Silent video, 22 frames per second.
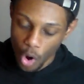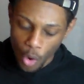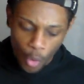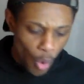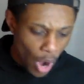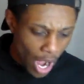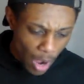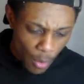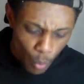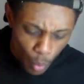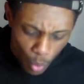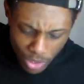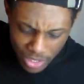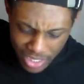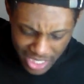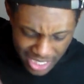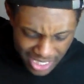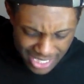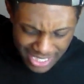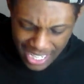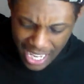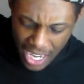oh, I want
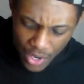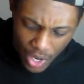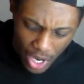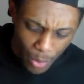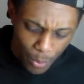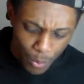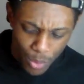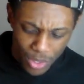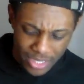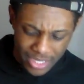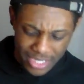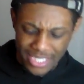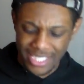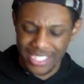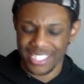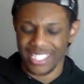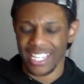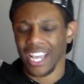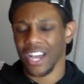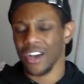this now, I want this